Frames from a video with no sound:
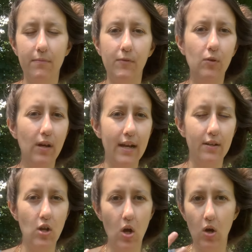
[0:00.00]
If you kind of
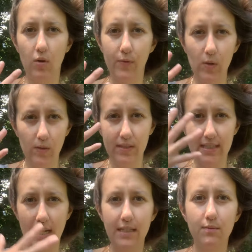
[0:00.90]
know, if you can
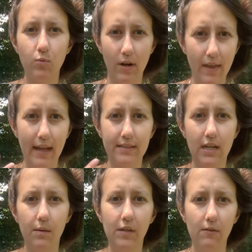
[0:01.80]
sense where that's
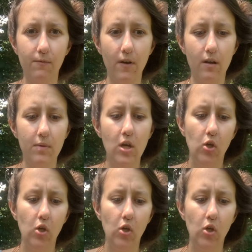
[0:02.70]
coming from,